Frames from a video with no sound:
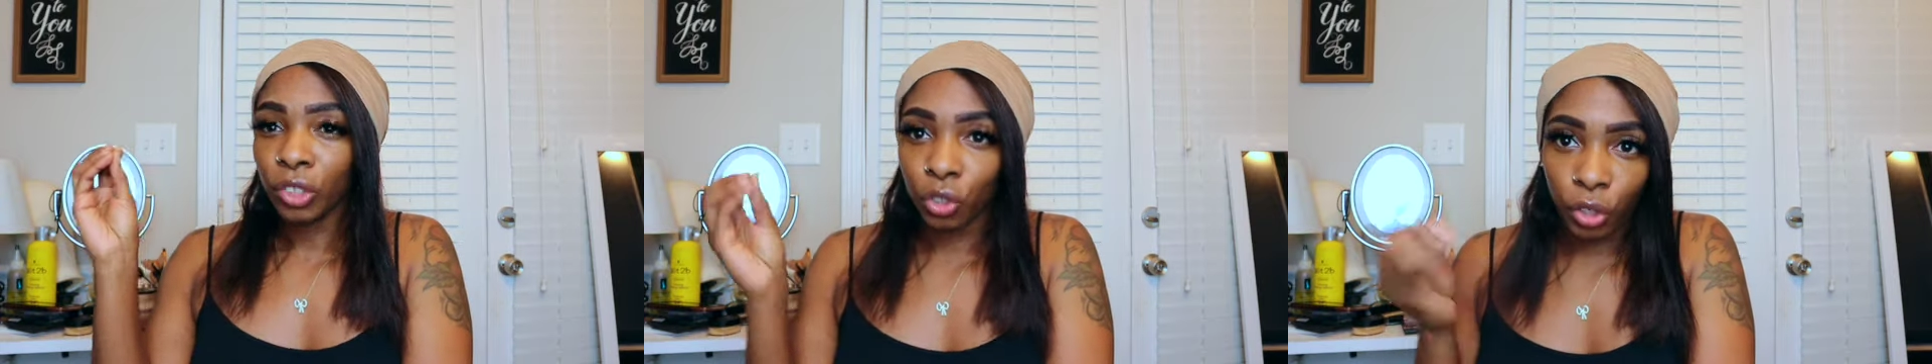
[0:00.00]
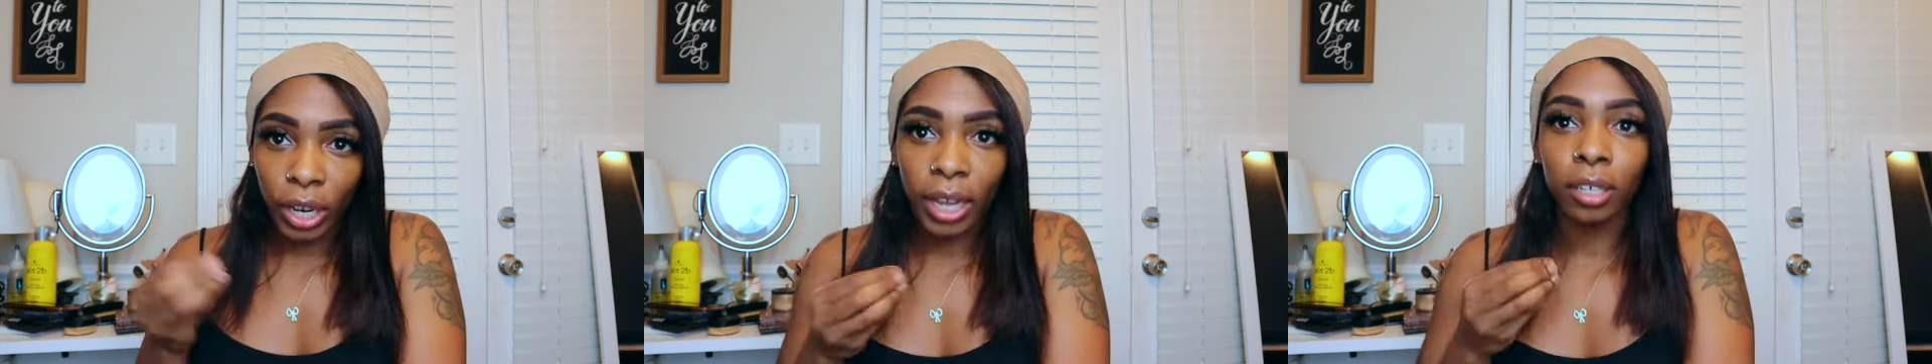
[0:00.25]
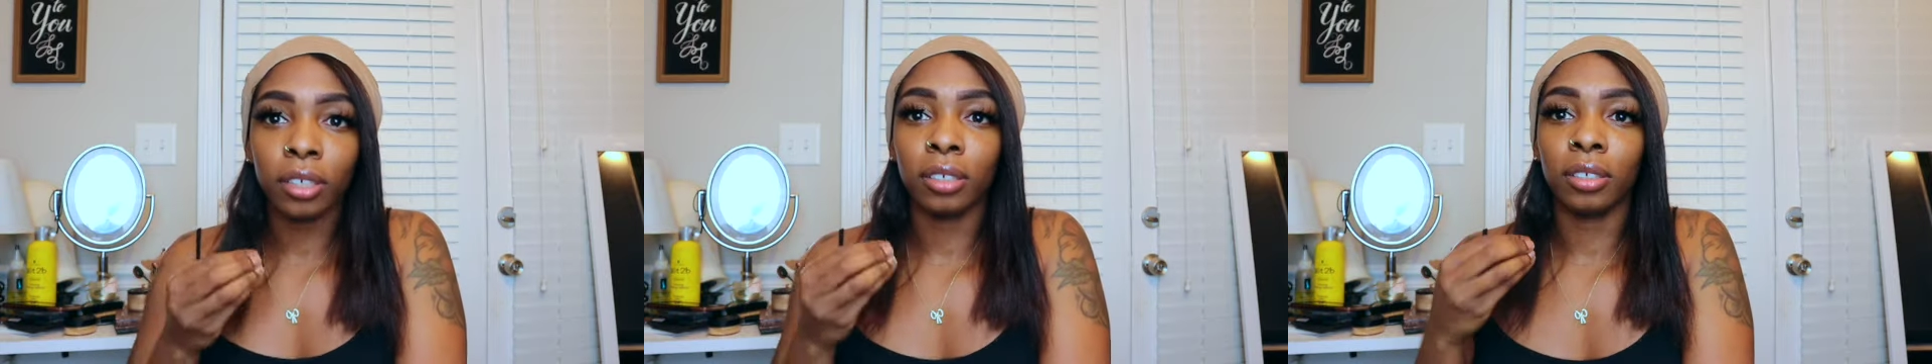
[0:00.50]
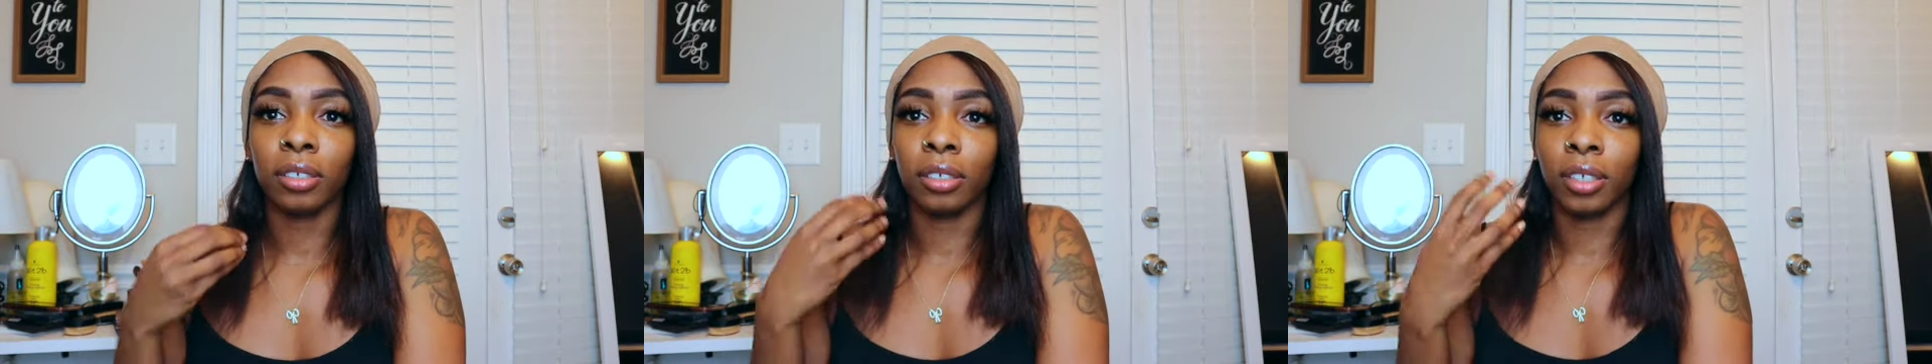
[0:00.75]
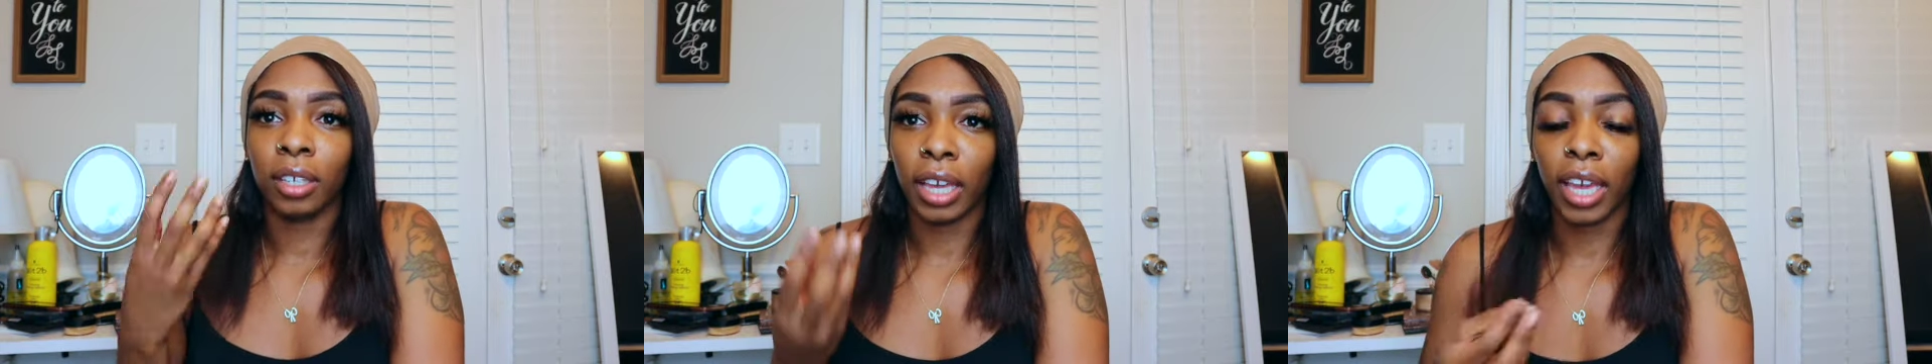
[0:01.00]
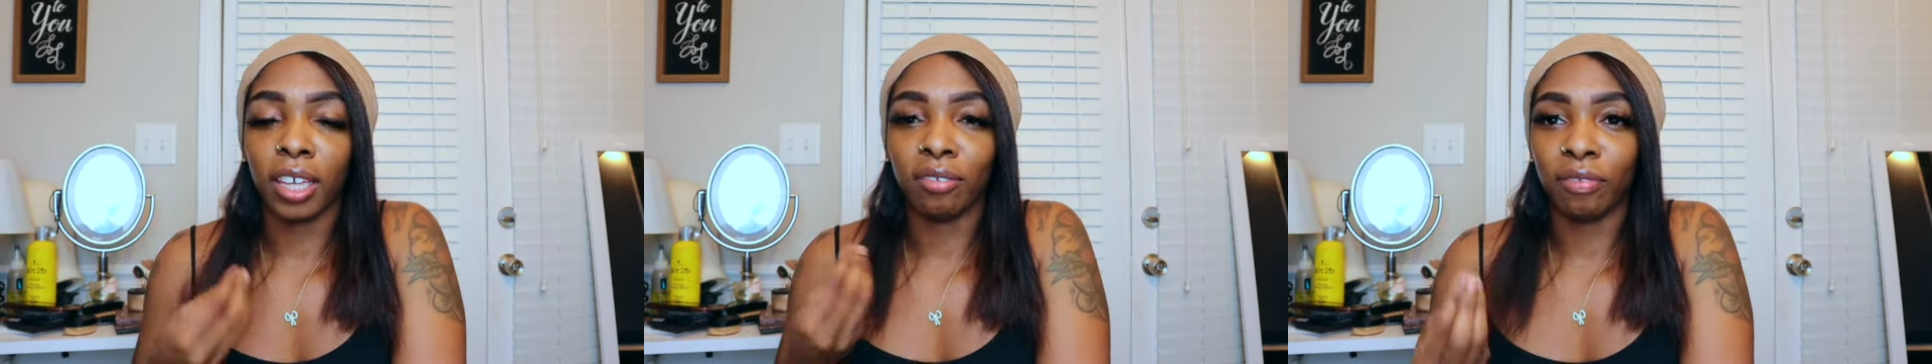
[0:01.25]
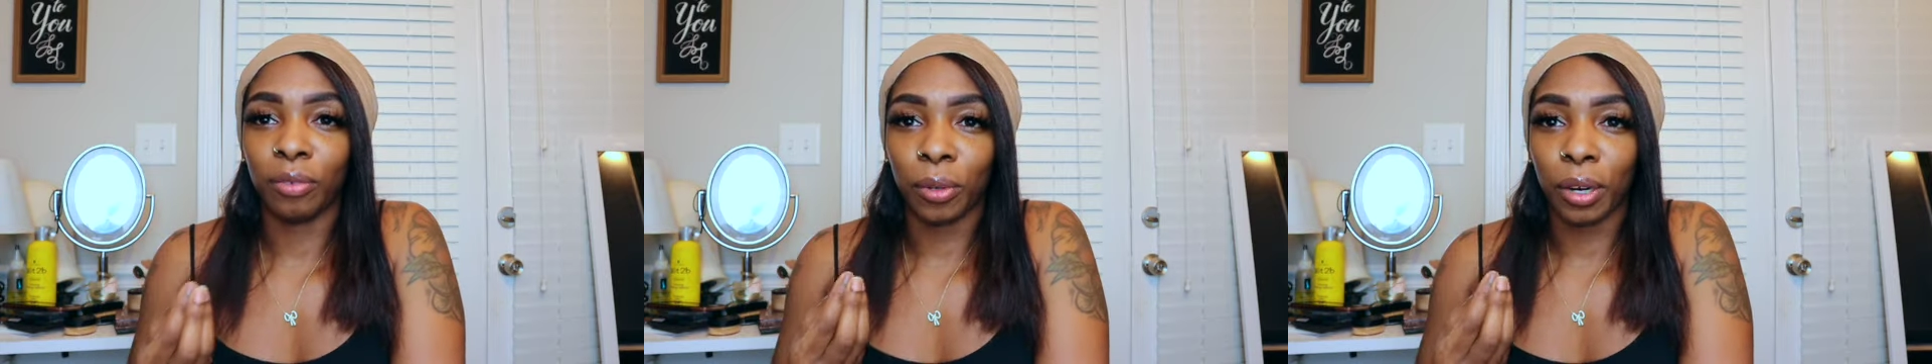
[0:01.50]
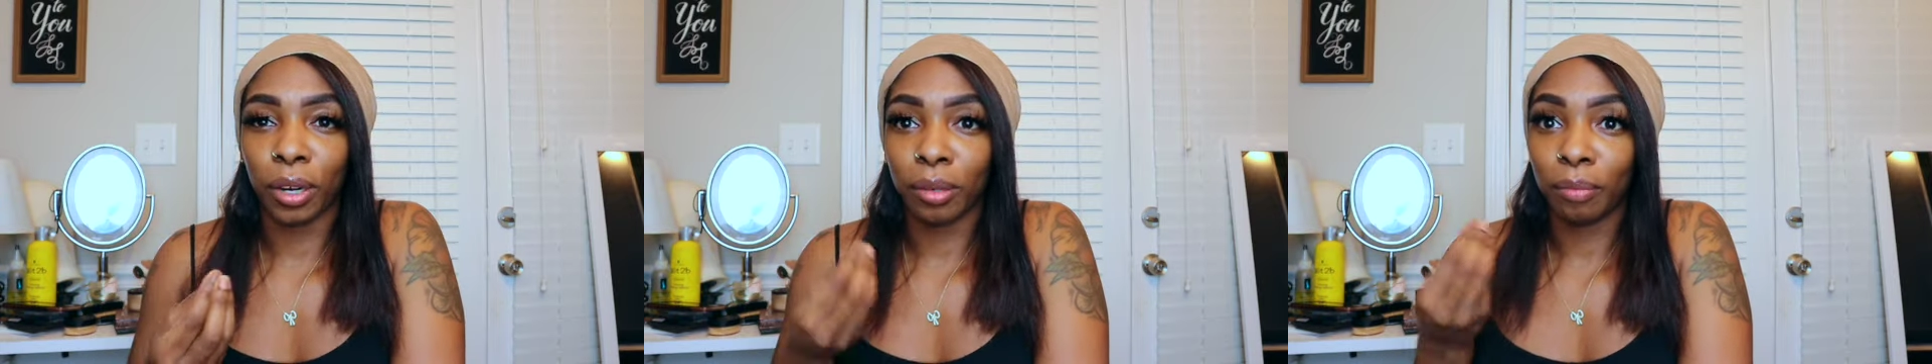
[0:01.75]
try to aim
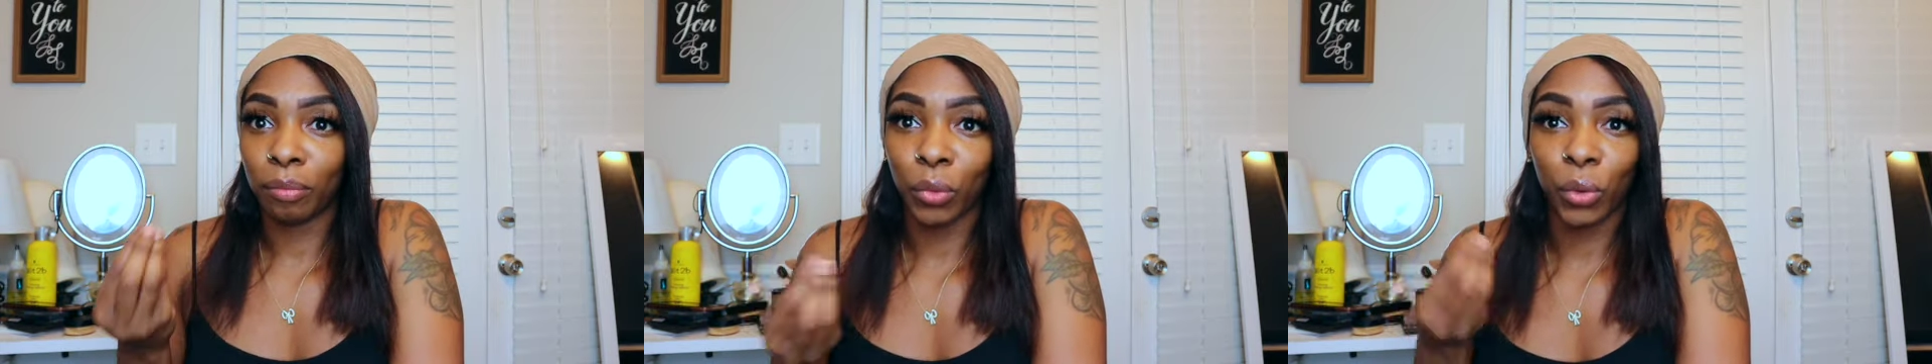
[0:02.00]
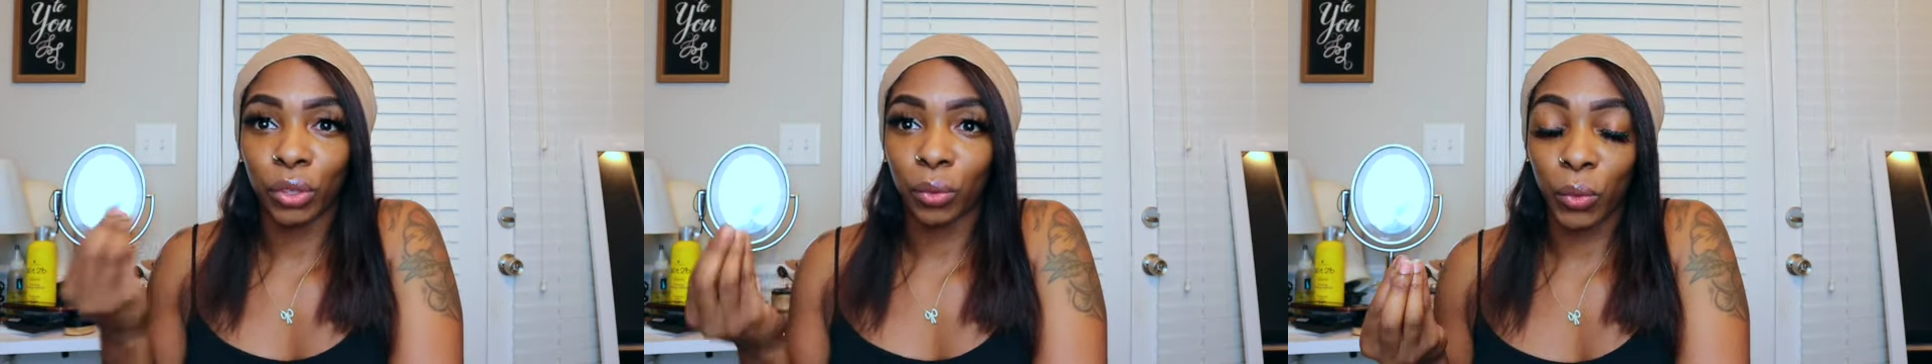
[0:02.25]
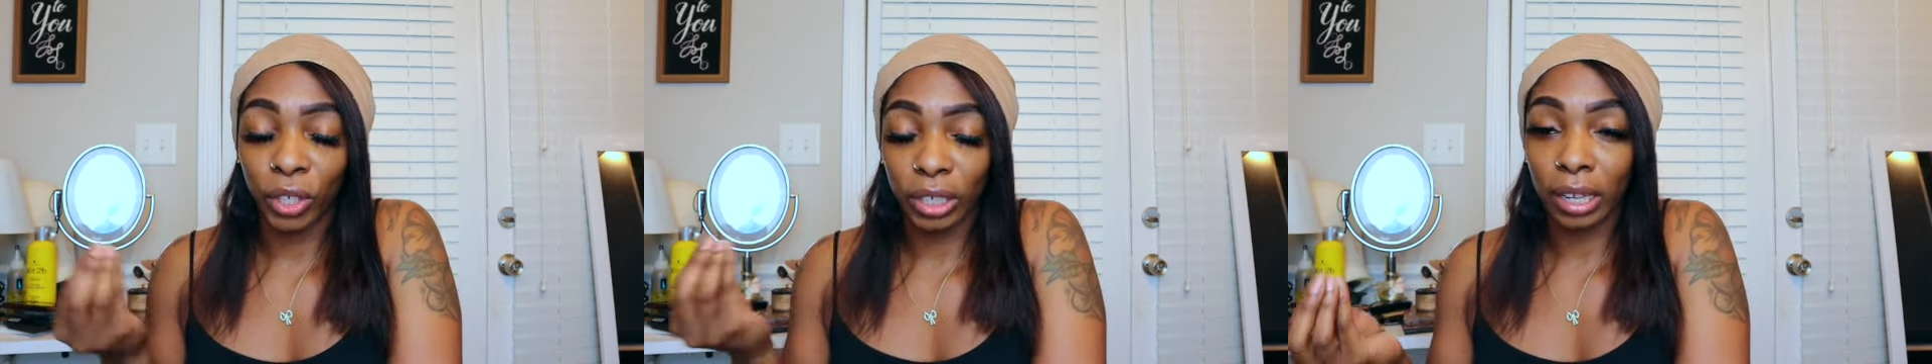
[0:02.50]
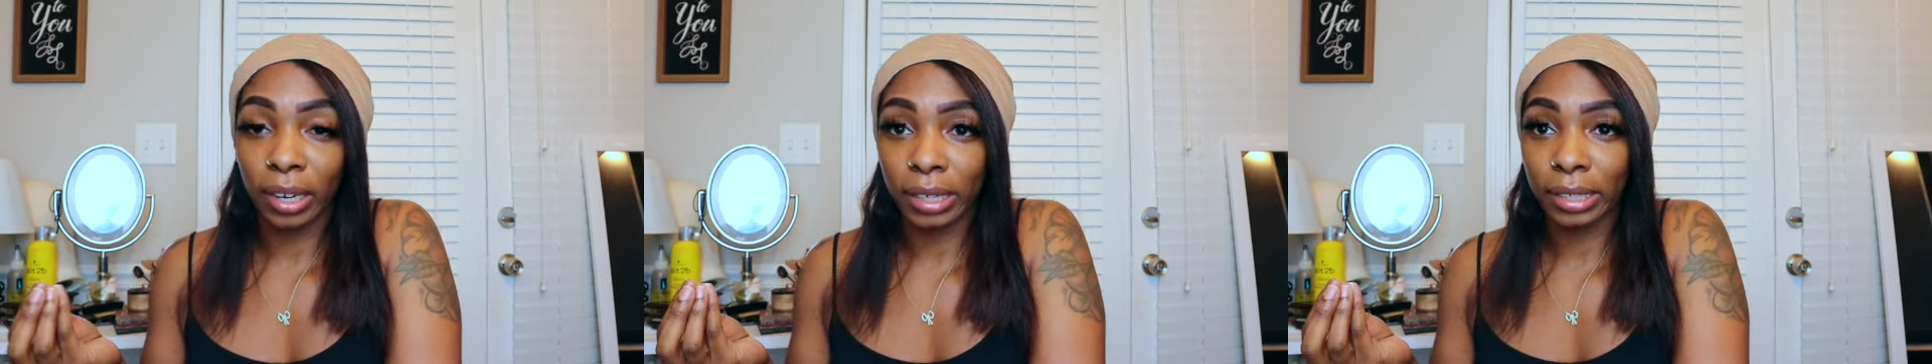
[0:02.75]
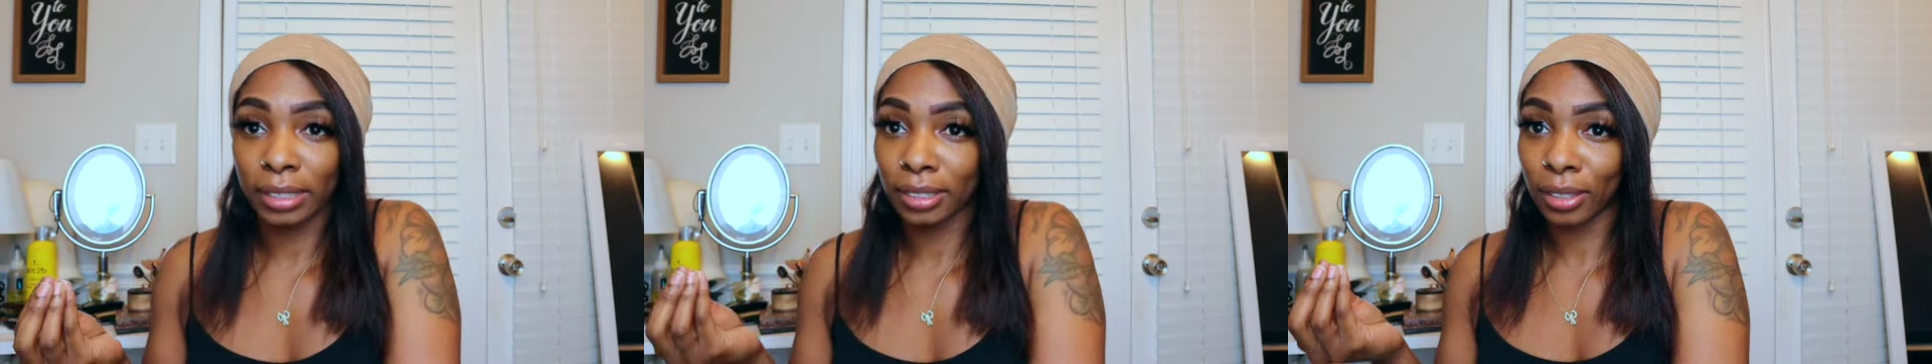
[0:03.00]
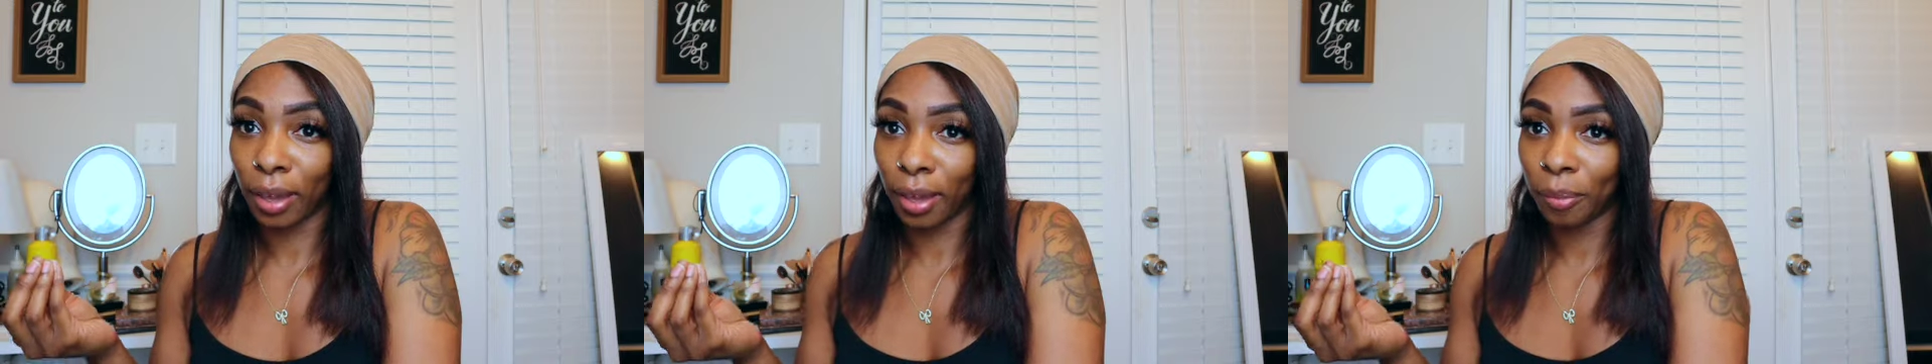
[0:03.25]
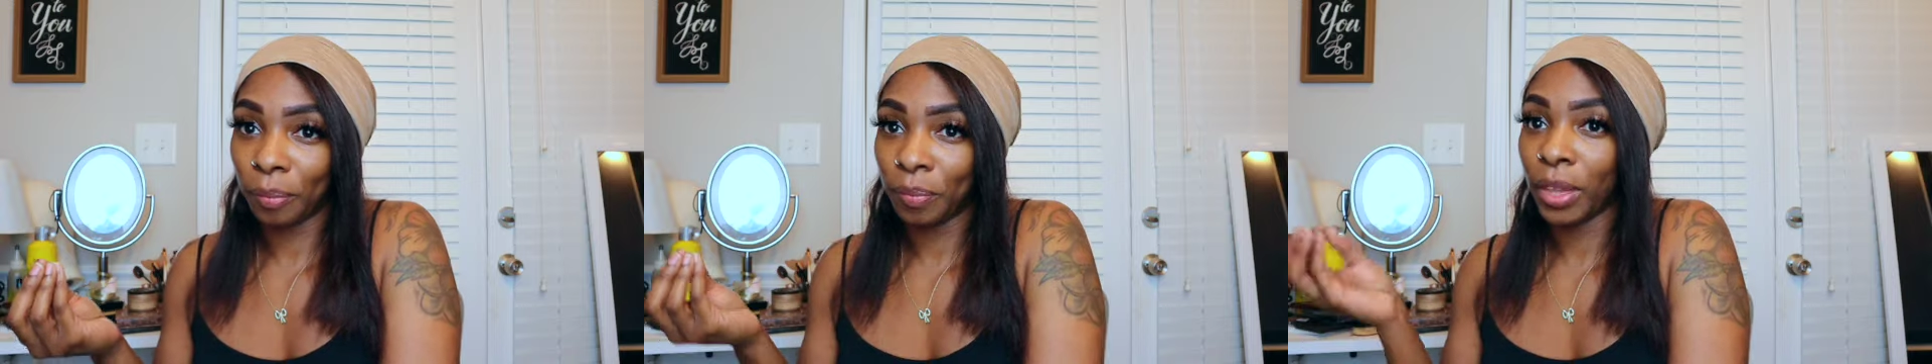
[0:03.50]
for more than one class, okay?